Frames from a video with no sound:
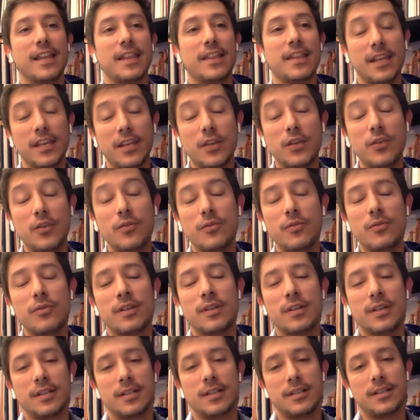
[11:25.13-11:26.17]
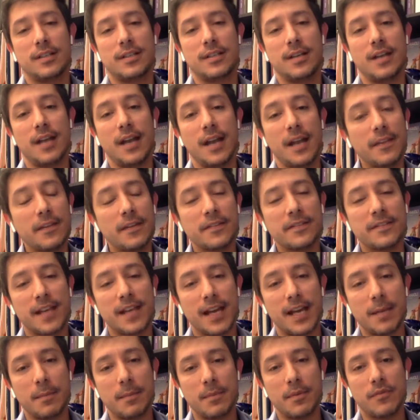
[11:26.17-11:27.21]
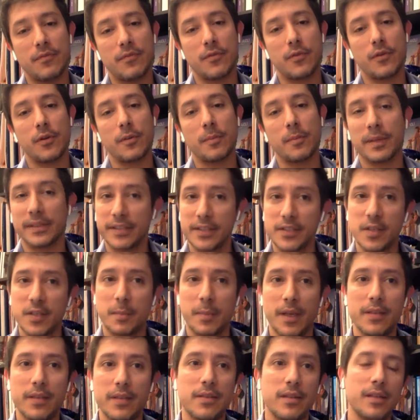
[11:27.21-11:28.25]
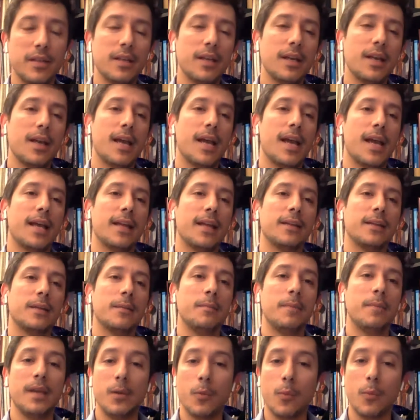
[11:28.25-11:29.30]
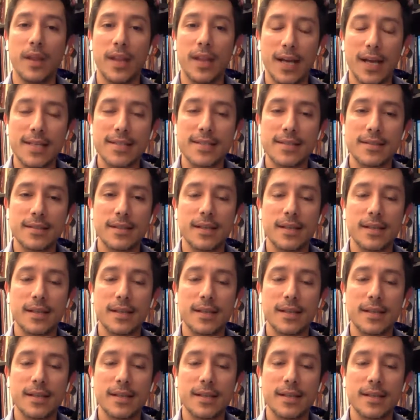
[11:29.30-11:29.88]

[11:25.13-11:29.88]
thank you another time for participating and being with us,